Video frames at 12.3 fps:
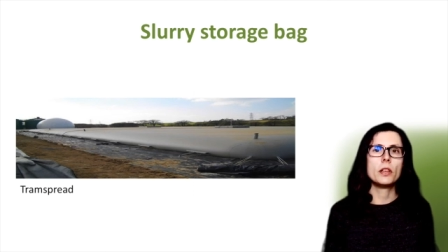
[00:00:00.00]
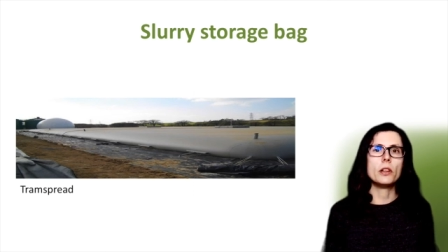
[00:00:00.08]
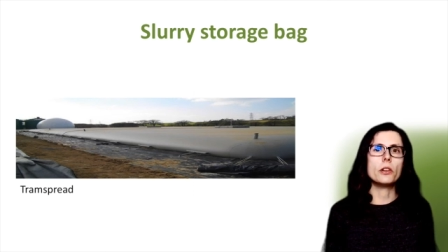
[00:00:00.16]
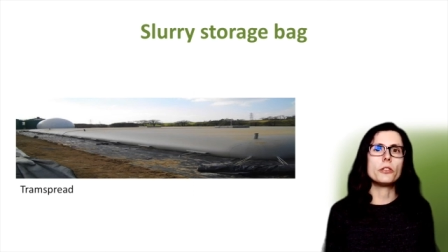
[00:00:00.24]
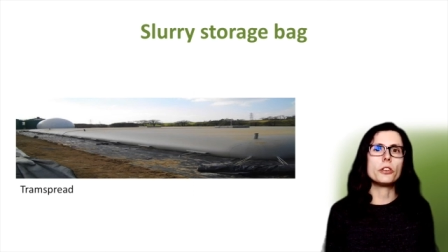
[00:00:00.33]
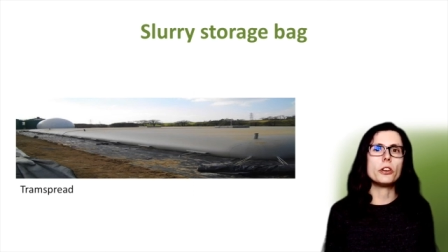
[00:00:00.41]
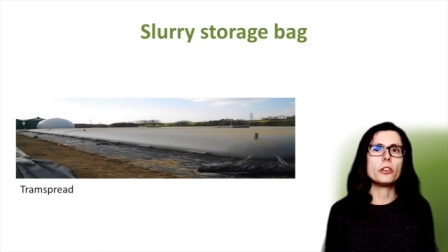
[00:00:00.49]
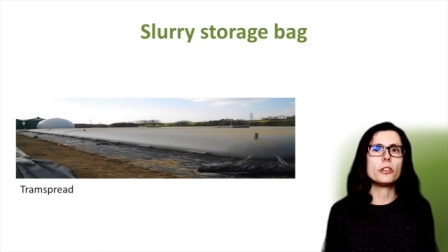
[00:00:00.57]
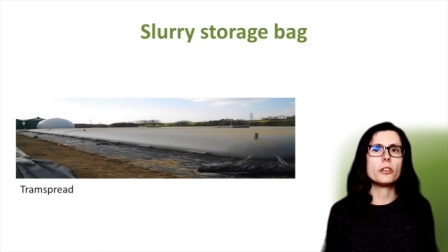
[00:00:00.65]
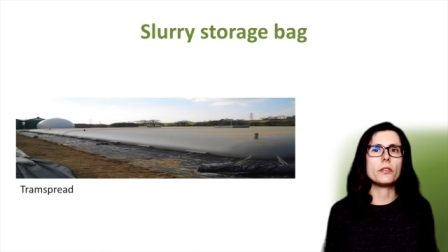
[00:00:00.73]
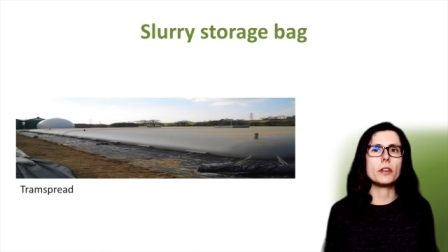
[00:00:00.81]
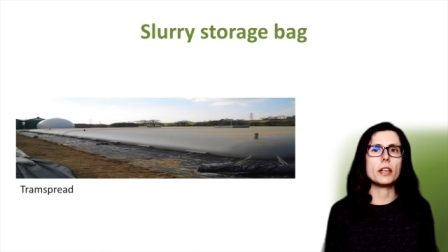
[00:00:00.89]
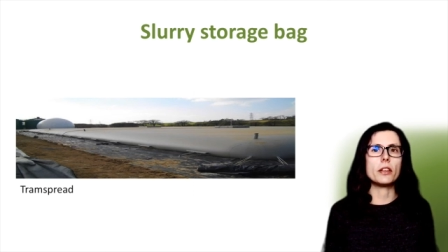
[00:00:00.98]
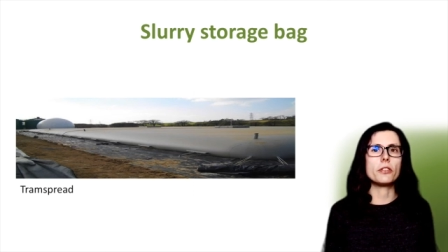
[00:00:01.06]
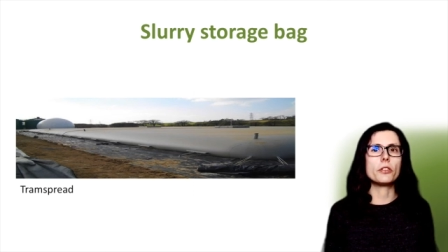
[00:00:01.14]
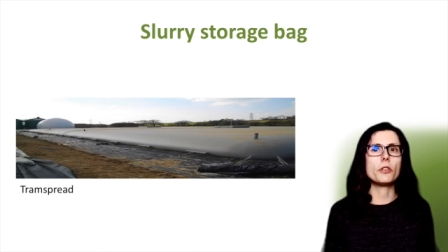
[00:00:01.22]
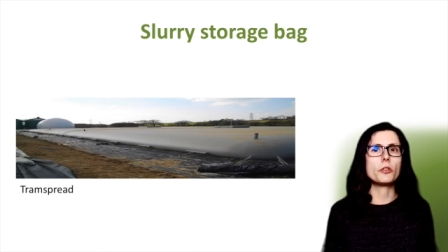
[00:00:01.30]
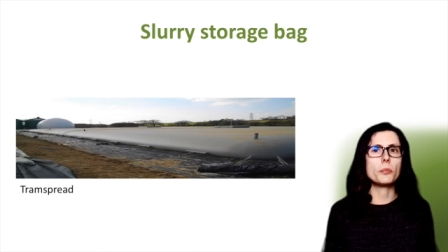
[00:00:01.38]
Alternatively, a
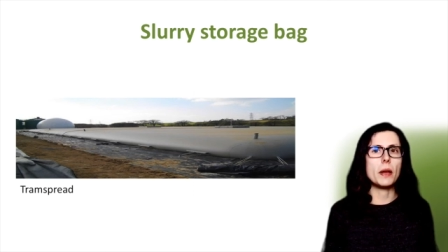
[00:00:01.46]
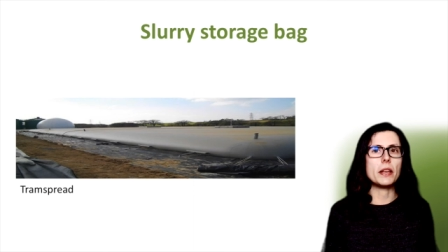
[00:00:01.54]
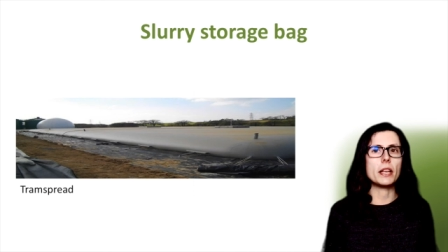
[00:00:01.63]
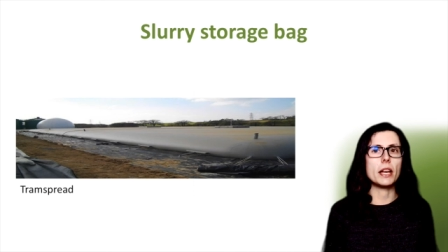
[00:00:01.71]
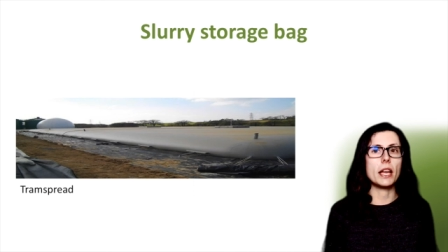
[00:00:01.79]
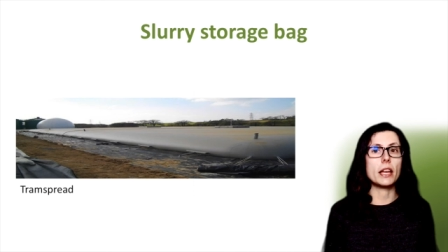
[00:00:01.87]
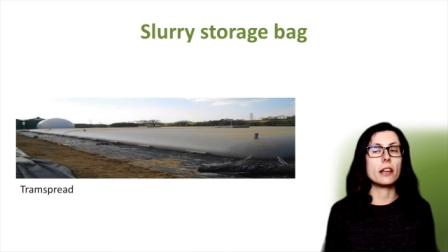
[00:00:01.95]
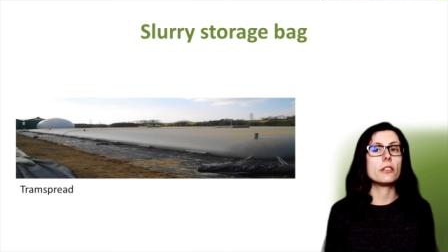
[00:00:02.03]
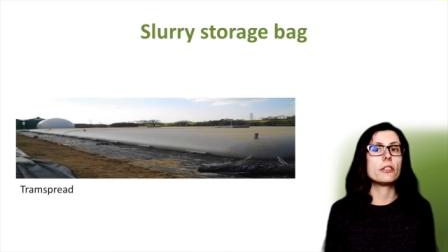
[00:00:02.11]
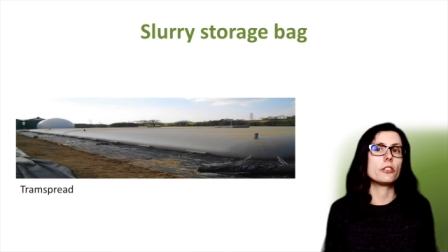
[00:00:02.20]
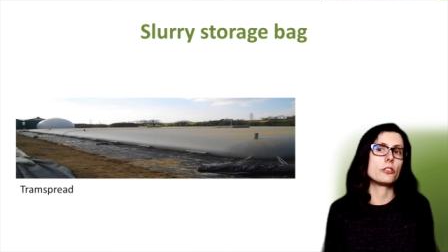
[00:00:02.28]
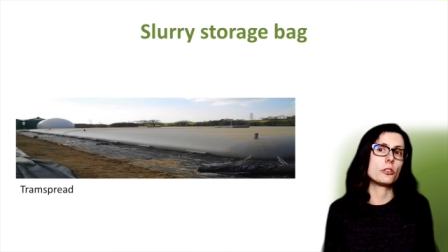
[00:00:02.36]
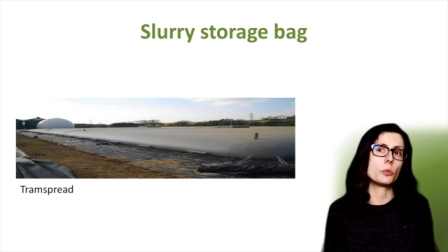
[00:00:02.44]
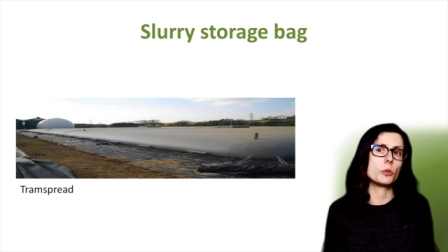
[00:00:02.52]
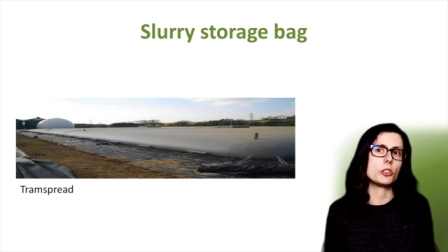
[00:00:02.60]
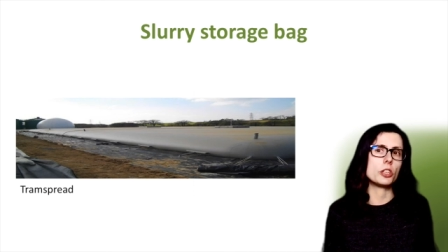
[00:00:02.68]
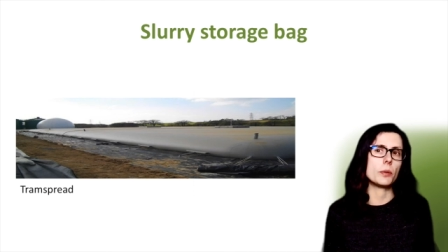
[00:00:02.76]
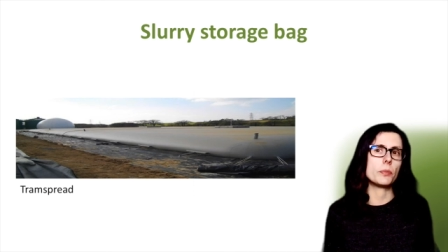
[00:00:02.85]
soft bedding layer, such as wood
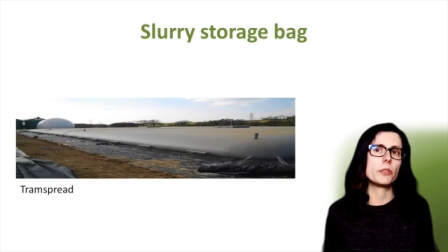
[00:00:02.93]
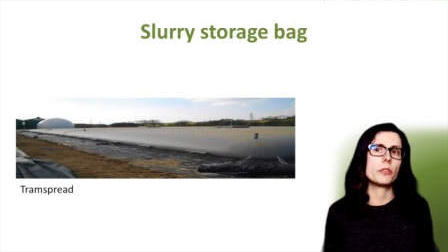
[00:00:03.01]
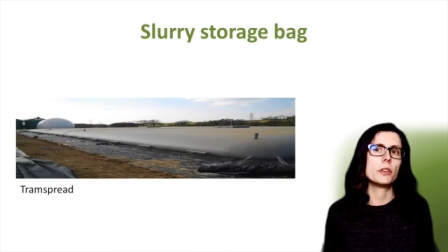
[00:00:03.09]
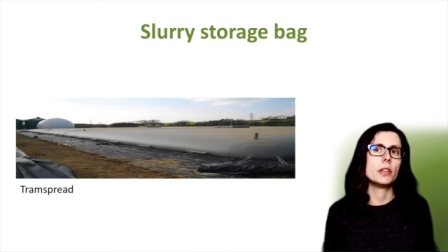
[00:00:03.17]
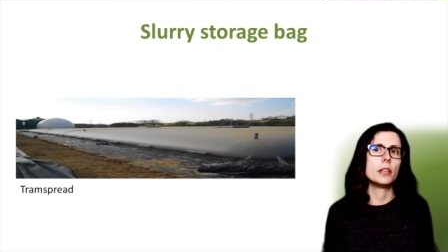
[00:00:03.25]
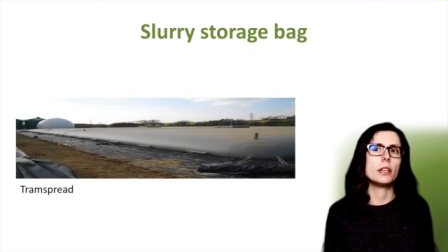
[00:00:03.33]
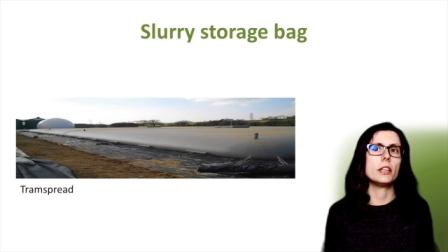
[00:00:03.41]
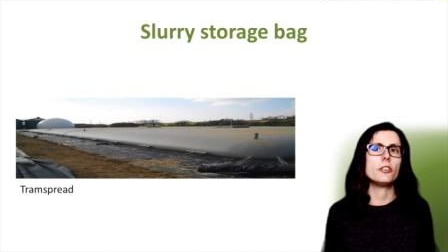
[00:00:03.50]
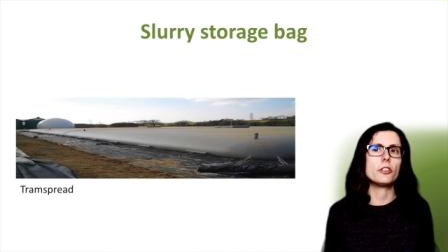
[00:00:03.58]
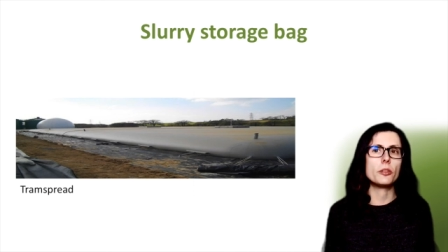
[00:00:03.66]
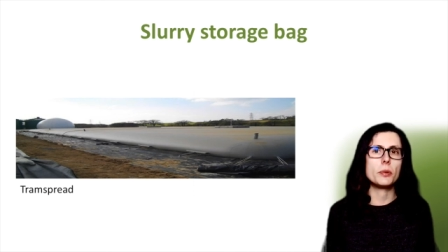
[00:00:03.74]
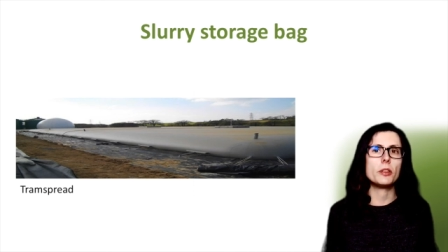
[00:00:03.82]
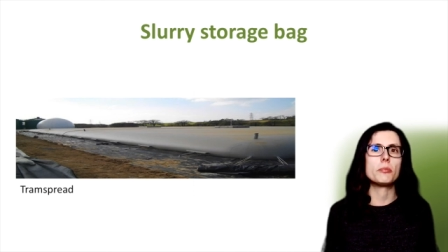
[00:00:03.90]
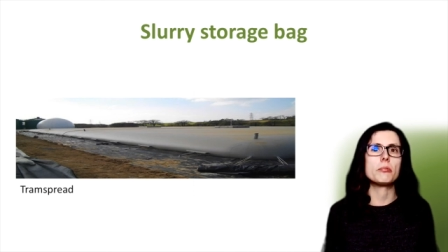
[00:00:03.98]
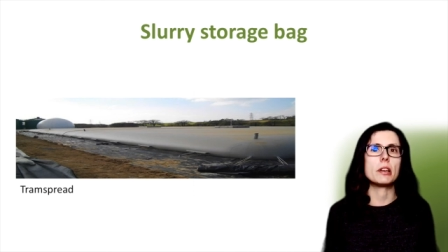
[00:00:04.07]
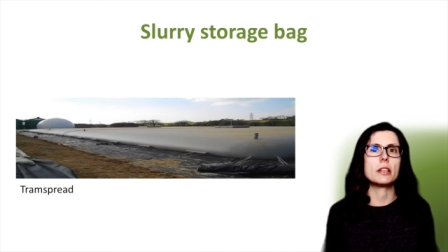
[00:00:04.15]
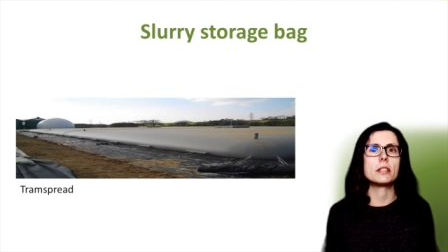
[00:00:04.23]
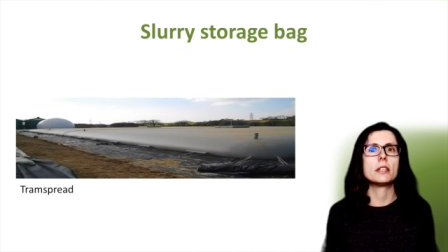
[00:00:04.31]
chips, needs to be
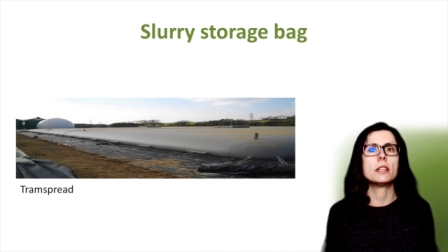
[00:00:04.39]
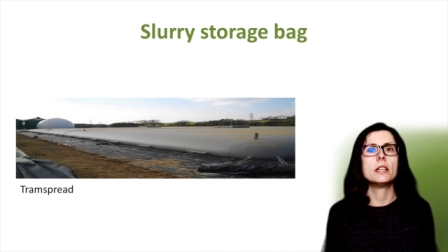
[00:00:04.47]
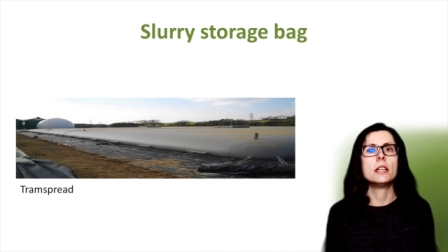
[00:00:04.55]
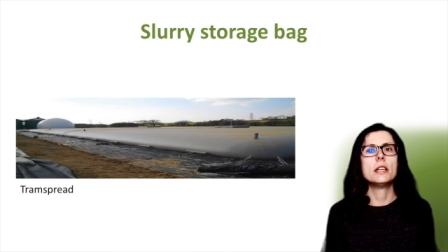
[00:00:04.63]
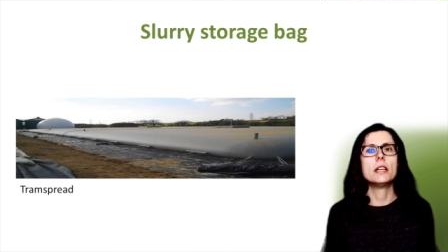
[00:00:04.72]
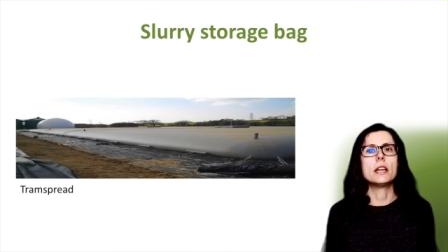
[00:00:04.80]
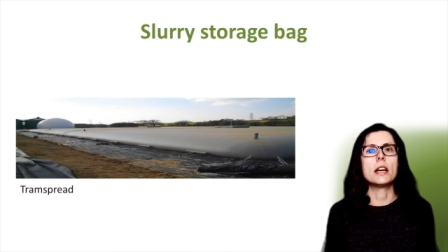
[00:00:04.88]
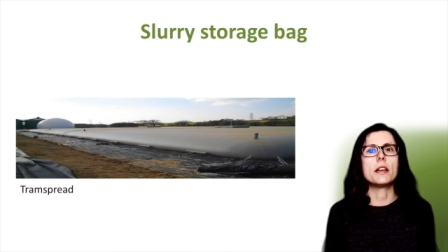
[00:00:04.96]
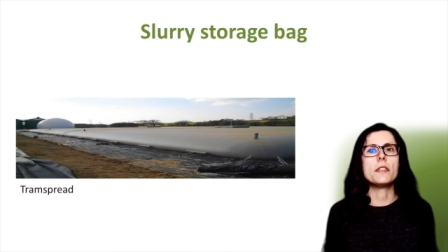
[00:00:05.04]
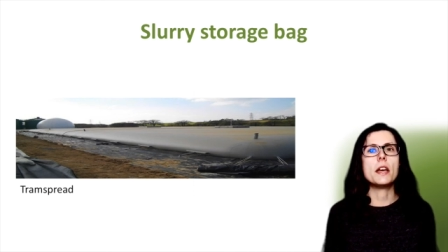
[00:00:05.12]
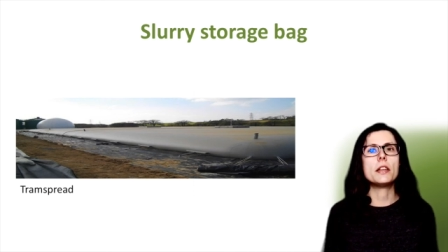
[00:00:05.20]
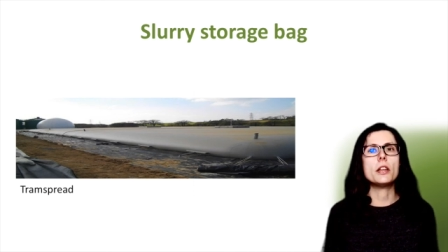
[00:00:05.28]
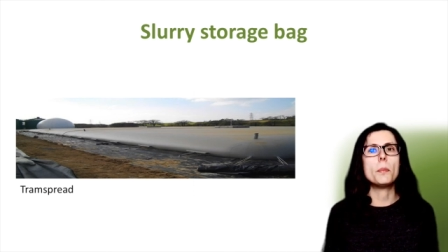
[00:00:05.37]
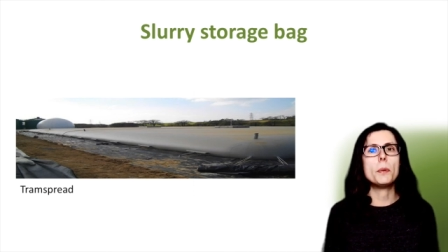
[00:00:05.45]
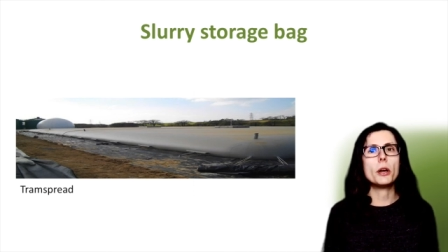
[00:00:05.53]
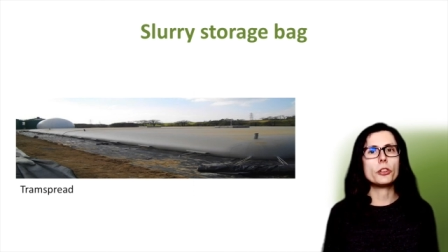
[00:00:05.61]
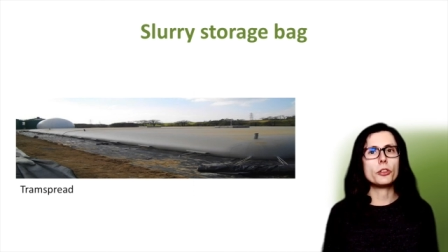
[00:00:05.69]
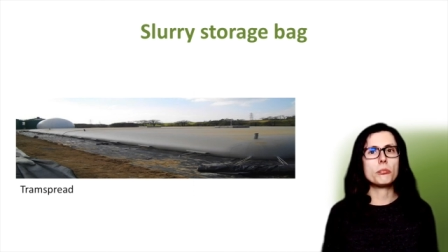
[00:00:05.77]
spread, and then a
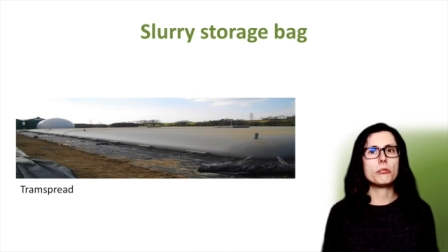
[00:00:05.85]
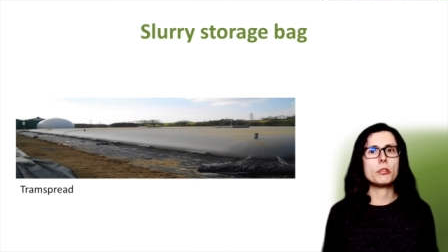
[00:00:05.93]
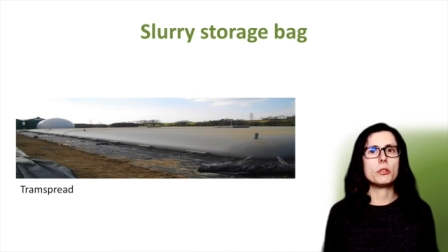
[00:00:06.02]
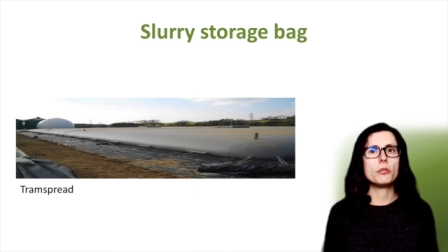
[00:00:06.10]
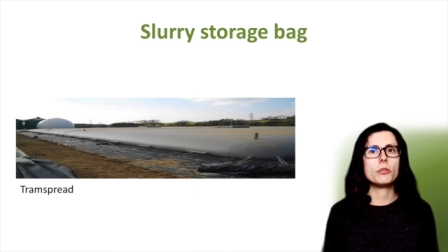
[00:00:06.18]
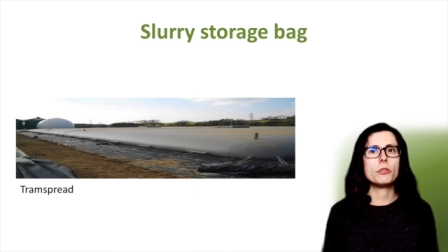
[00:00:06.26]
puncture proof